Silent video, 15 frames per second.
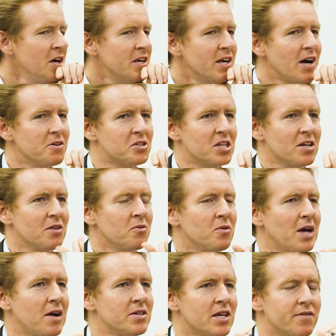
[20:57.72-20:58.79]
Yeah, I was thinking.
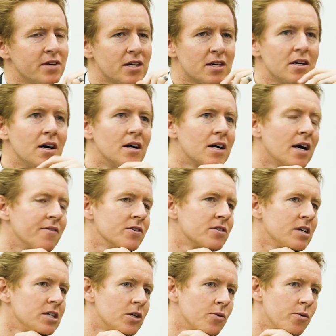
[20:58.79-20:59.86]
I was having a, a
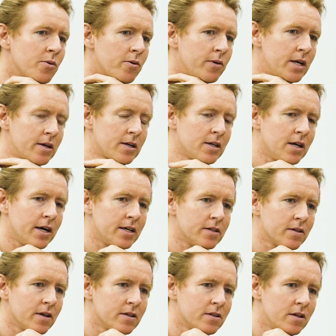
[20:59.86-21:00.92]
conversation with one of our
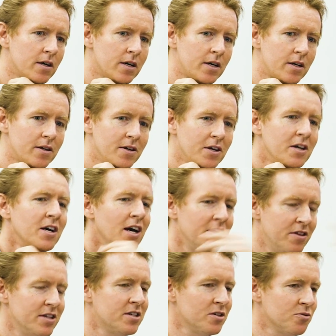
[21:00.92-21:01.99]
clients last night,
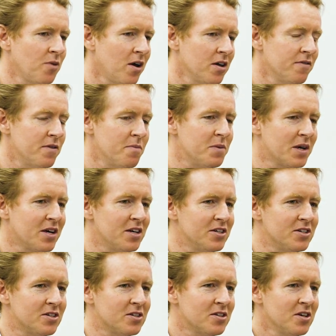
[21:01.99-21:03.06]
and this is relevant
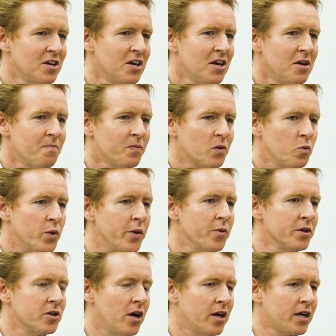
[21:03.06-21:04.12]
because we
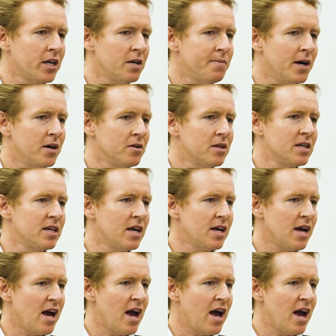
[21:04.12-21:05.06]
were talking about the